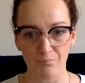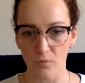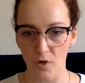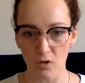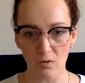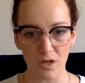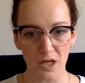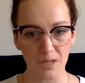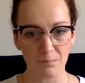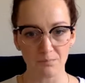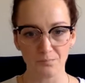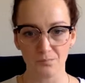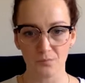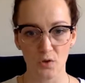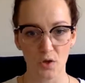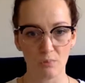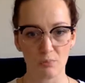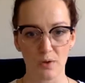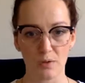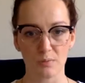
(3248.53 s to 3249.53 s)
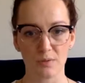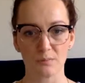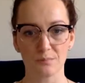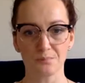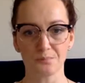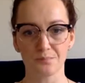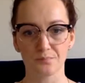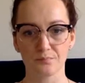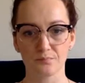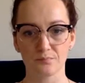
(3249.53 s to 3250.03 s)
Okay, no problem.
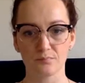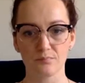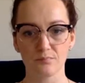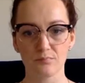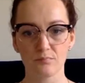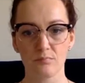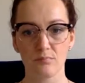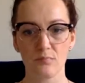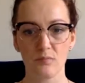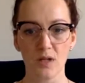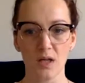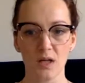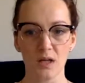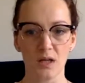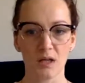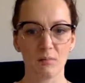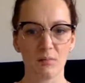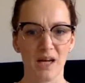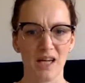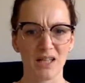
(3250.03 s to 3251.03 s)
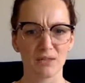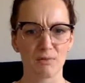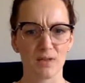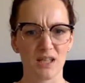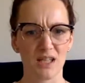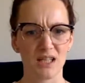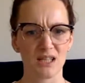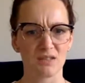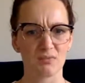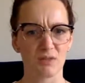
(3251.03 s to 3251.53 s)
Anyone
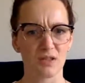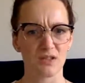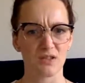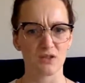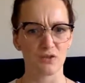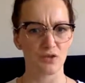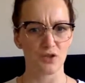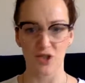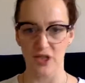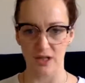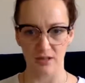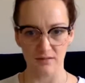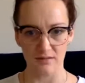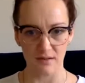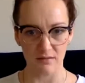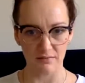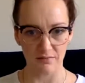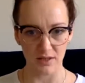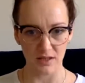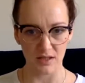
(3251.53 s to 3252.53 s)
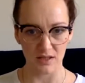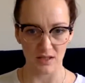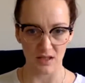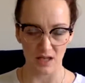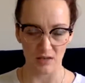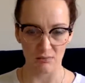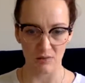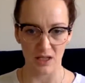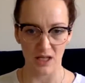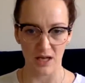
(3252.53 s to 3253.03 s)
else wants to share something? Did
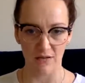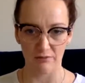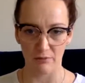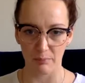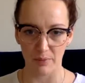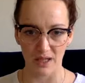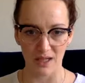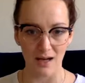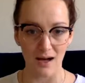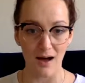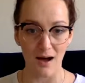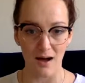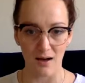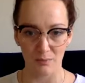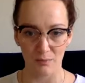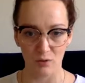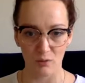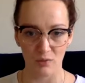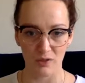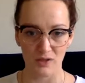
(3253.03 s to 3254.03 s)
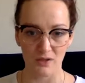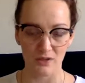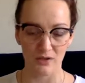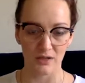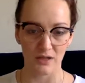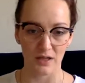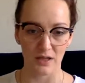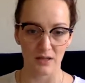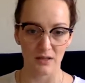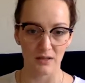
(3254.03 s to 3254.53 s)
anyone have a big aha moment
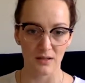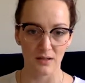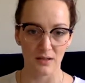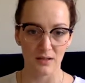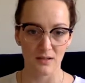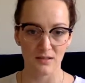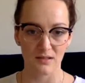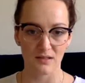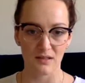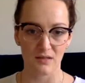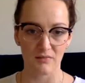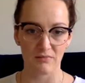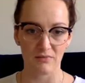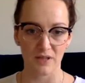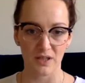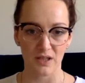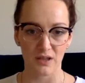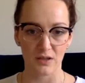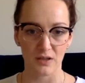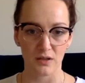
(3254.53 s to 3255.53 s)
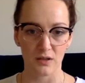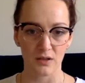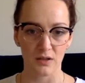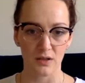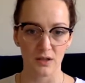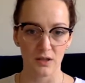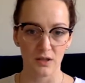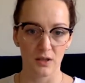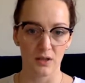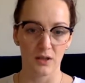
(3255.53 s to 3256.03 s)
today? Something
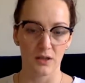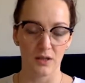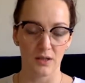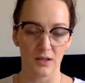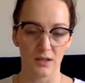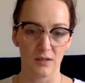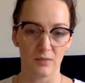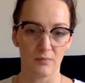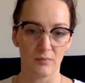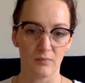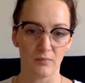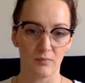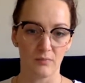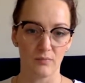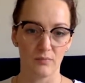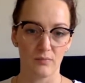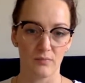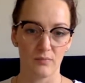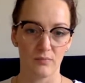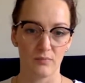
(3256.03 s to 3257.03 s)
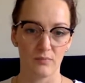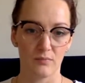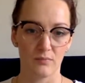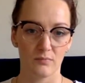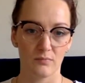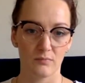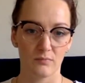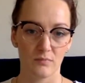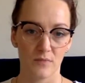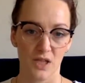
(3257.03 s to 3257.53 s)

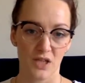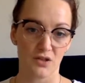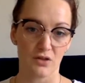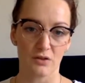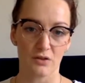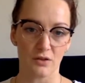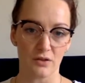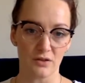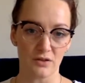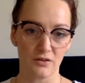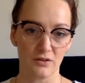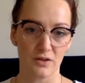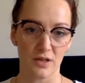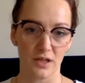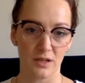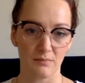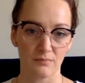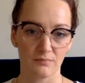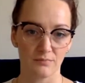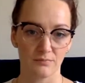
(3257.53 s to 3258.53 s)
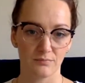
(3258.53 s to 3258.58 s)
that you learned today?